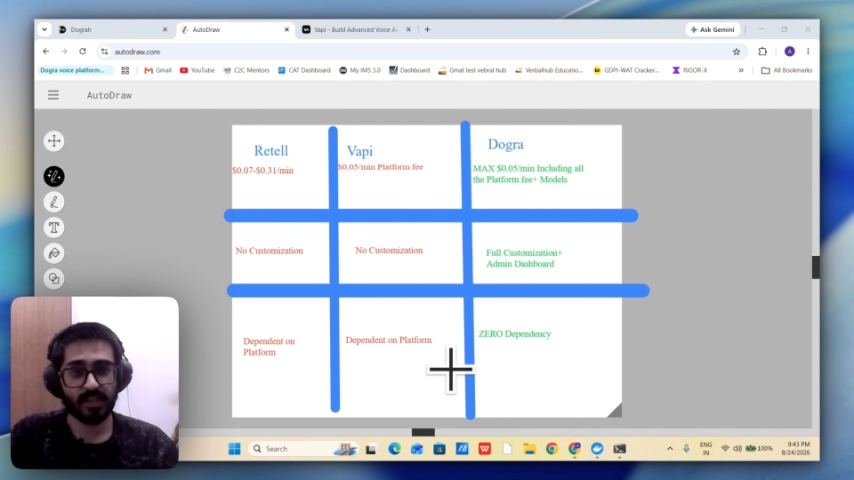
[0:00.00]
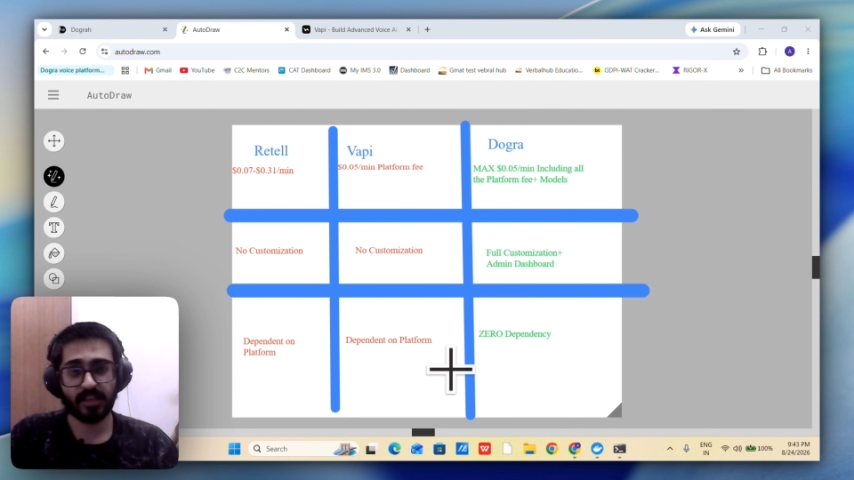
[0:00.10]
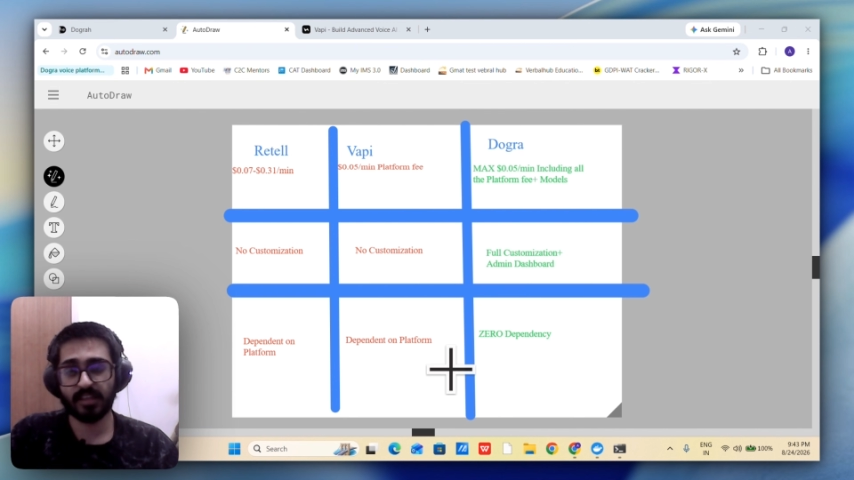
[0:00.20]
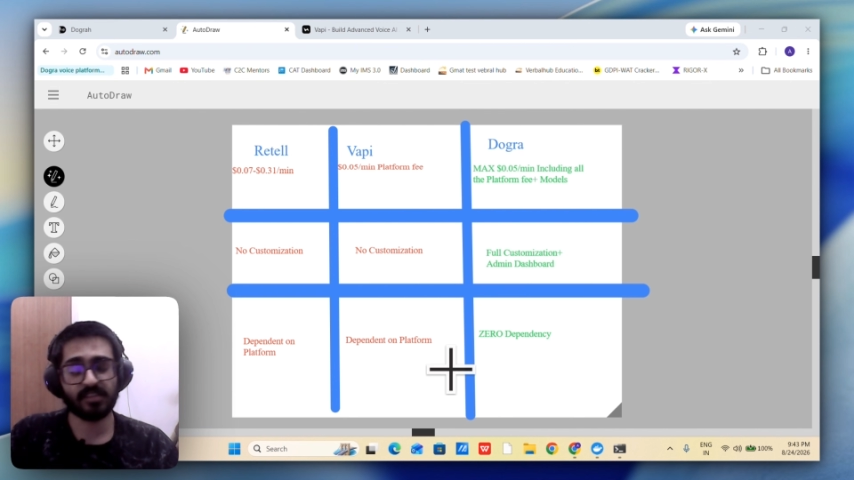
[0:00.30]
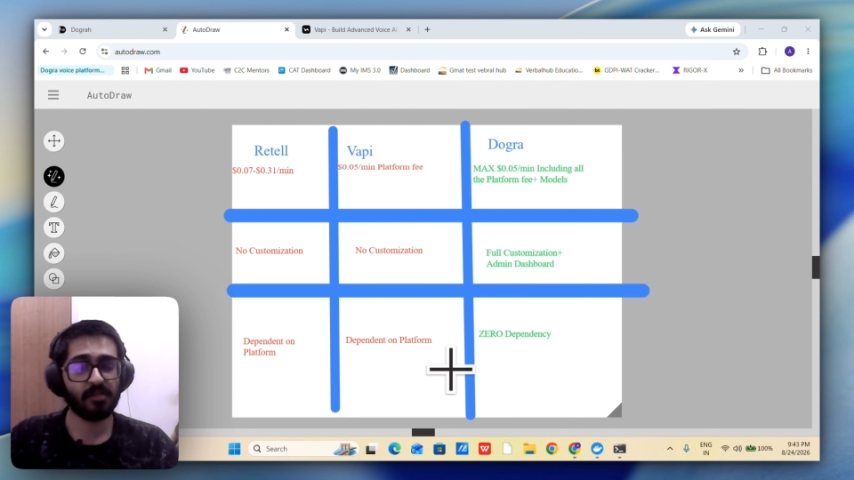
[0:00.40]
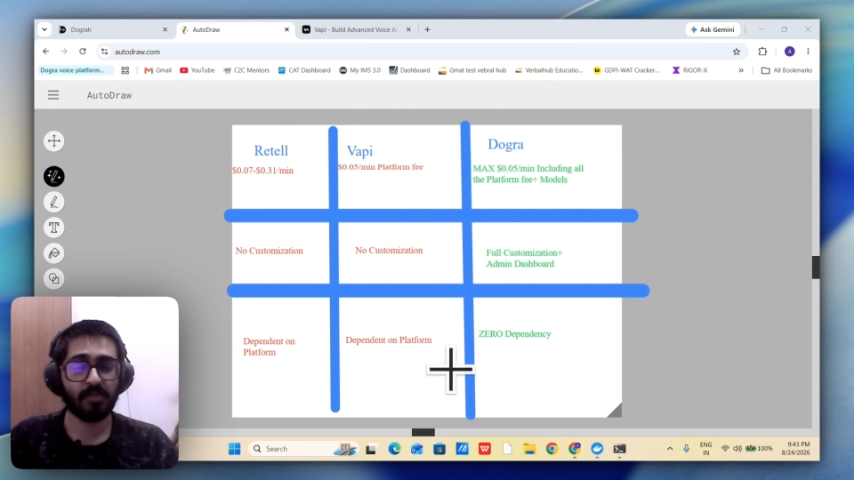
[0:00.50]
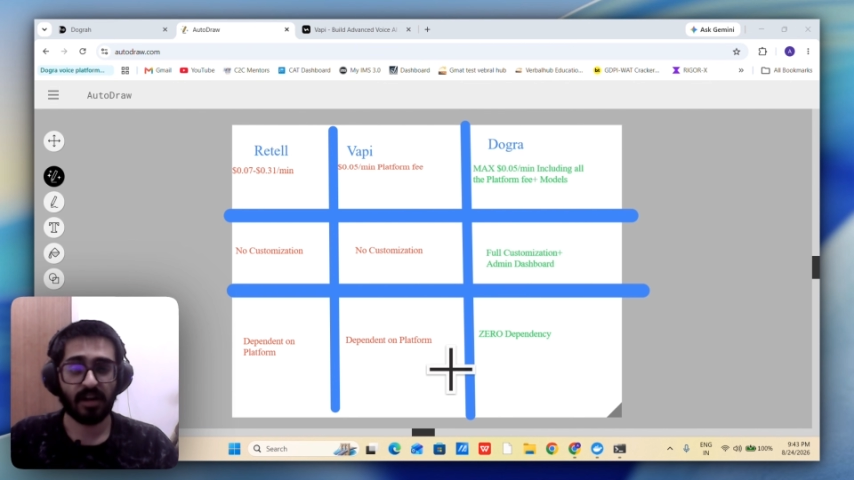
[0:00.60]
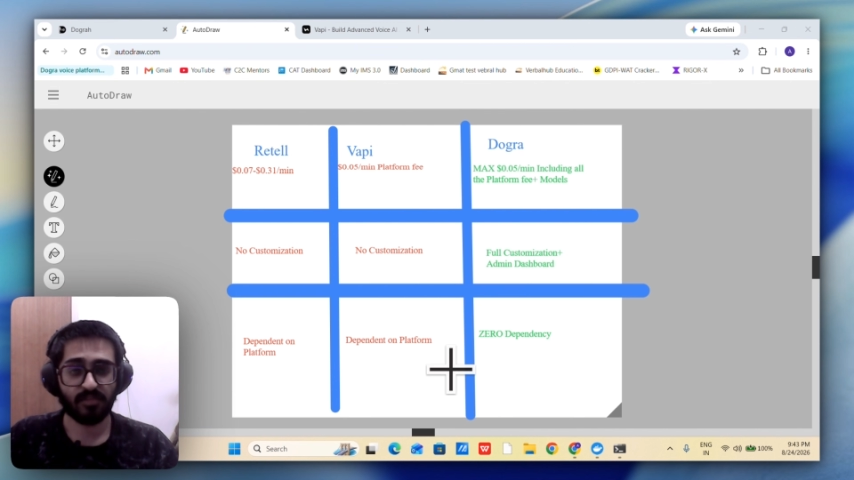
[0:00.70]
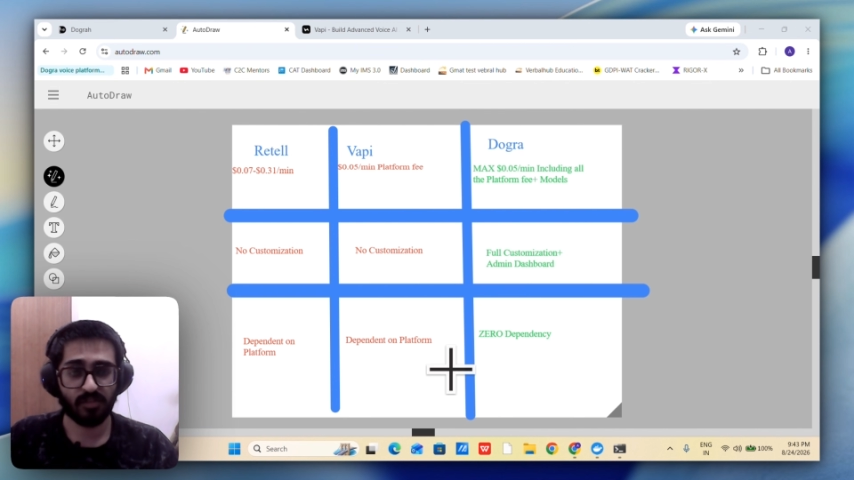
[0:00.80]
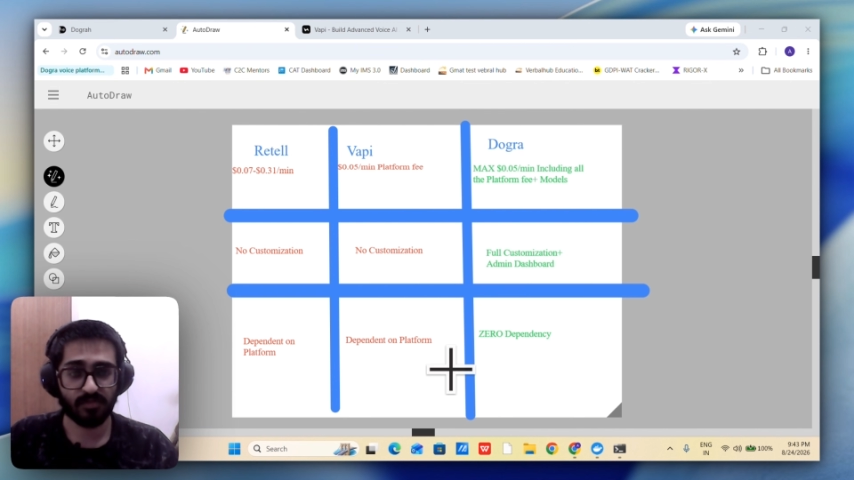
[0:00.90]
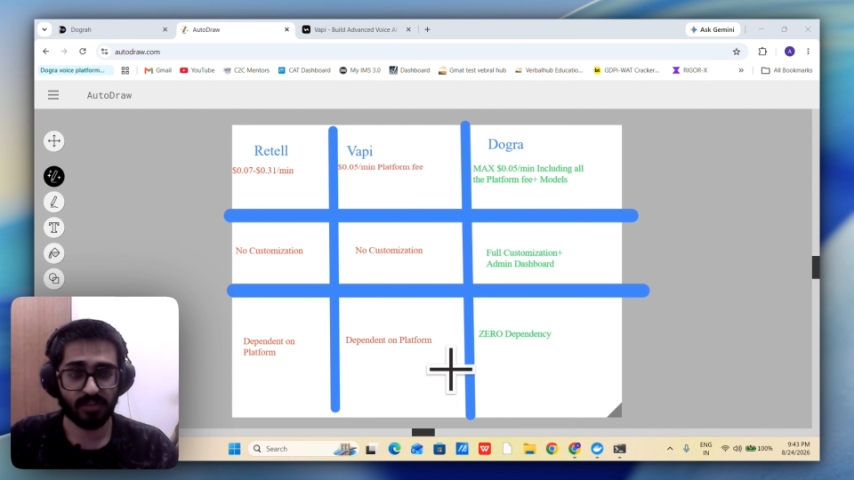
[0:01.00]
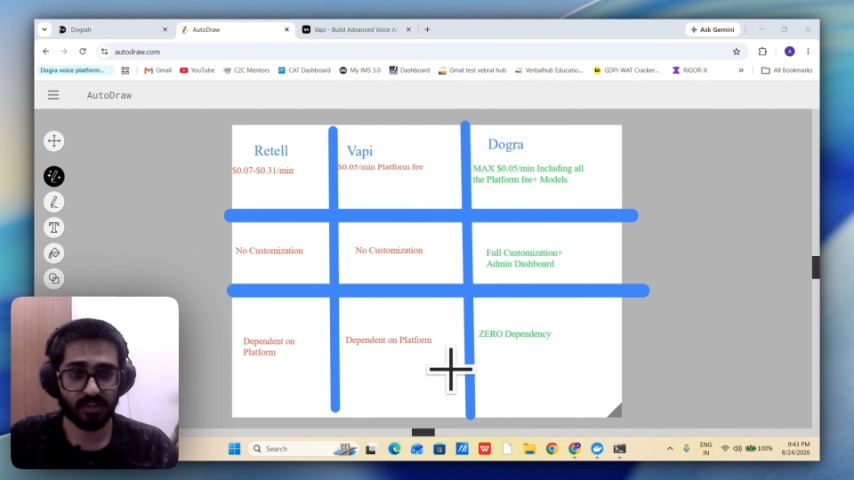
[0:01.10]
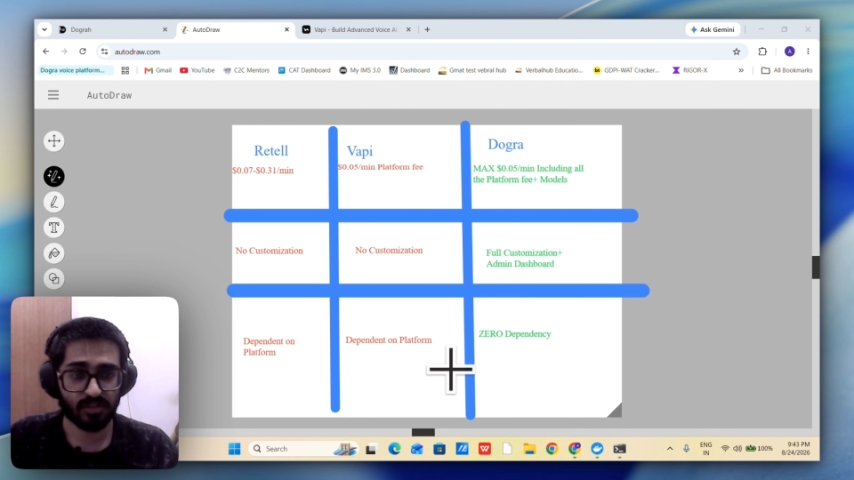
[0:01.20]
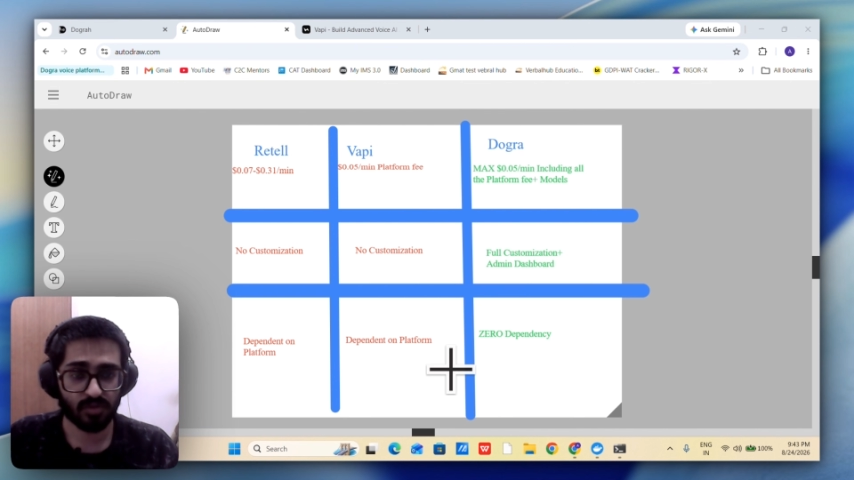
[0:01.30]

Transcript: increase their platform fees